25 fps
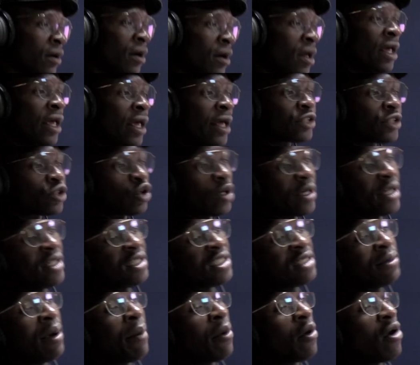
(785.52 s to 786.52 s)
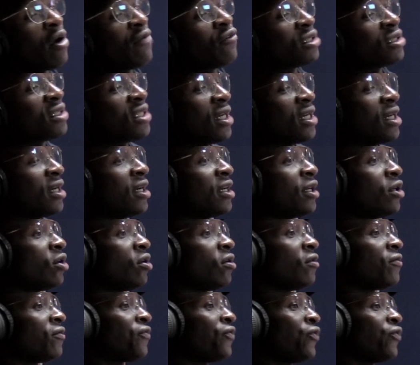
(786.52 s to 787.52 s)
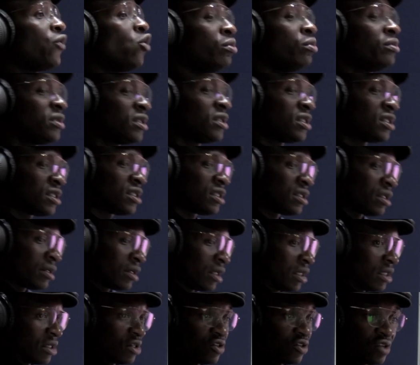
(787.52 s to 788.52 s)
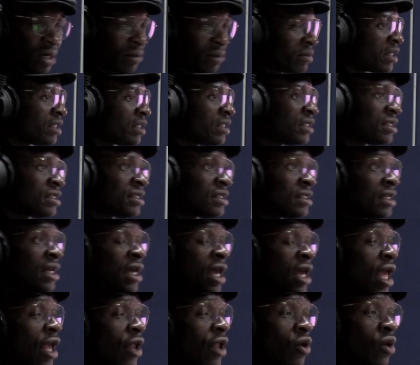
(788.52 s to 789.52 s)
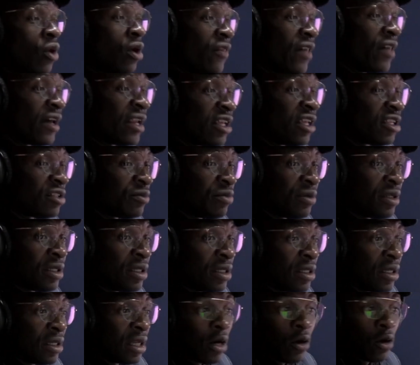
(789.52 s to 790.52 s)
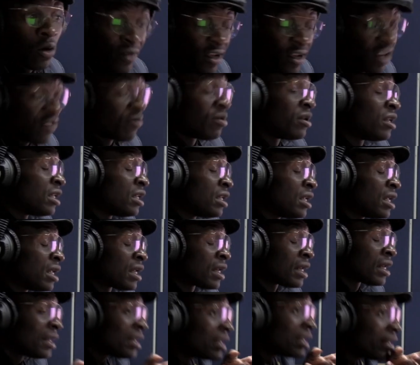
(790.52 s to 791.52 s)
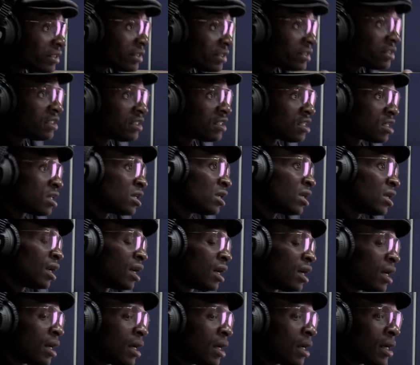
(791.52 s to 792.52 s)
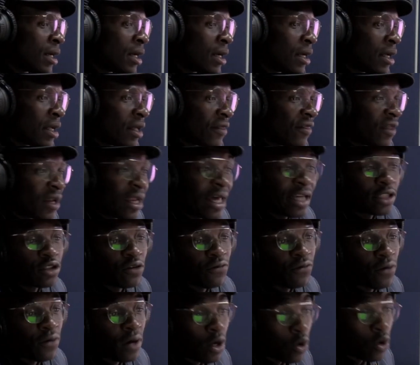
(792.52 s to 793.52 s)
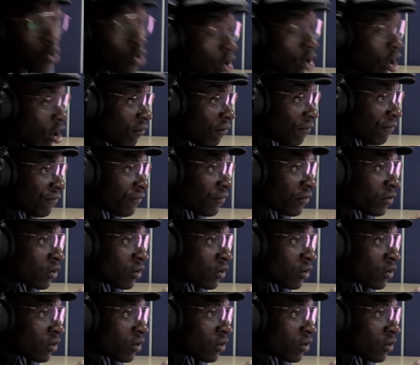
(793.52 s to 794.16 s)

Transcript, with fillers: um, so in zimbabwe we've got uh, you know films uh, dramas you know that has been or that has been released Eh, the likes of uh, Cook Off